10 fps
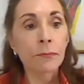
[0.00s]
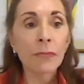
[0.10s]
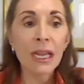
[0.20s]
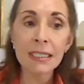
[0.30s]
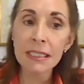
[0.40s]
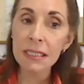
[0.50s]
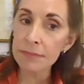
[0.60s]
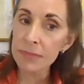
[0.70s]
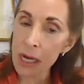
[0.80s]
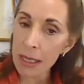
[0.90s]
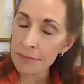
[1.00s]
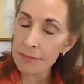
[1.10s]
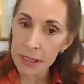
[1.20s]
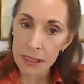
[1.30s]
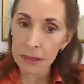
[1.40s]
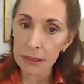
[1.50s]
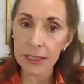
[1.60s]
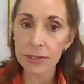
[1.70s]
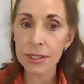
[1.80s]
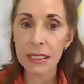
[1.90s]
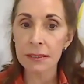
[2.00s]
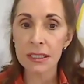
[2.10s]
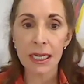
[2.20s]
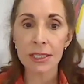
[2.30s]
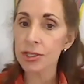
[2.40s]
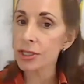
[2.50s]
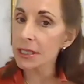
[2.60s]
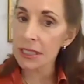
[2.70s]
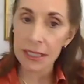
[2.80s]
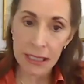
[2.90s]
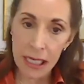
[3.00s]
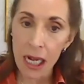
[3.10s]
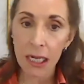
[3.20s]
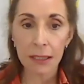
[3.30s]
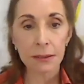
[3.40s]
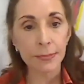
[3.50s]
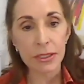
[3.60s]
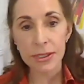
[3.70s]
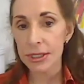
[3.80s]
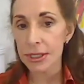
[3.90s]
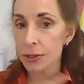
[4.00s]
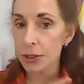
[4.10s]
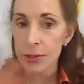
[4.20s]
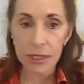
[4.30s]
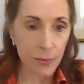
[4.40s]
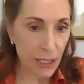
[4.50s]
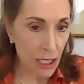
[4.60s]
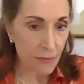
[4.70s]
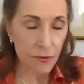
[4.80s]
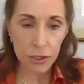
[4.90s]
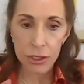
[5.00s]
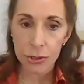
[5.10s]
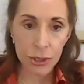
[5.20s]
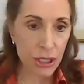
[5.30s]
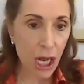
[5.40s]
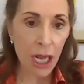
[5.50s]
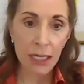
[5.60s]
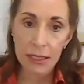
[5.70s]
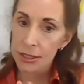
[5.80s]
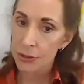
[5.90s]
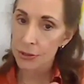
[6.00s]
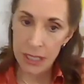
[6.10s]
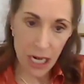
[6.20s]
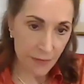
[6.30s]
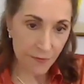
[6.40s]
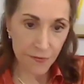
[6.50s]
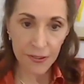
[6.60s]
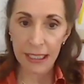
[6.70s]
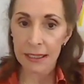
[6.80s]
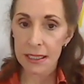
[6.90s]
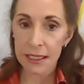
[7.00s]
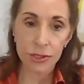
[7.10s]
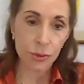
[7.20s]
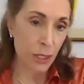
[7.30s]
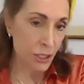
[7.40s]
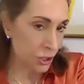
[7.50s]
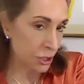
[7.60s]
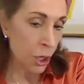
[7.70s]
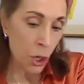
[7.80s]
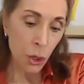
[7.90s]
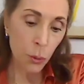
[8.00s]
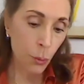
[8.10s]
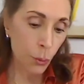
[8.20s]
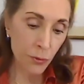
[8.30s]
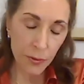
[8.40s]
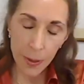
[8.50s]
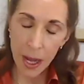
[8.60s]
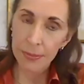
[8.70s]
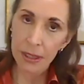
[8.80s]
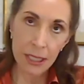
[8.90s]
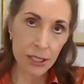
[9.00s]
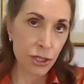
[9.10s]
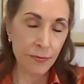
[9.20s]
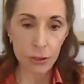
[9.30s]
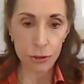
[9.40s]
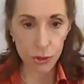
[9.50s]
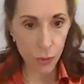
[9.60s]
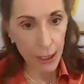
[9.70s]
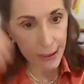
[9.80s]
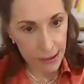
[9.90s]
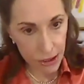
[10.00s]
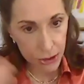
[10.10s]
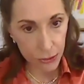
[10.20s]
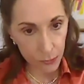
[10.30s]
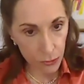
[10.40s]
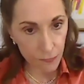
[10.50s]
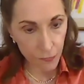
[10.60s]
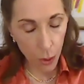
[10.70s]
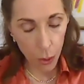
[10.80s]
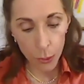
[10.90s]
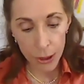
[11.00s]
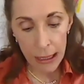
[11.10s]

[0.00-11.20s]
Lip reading: And sometimes leaders' intention does not, because they're using behaviors or styles that are not fitting the situation or the population they're trying to move forward.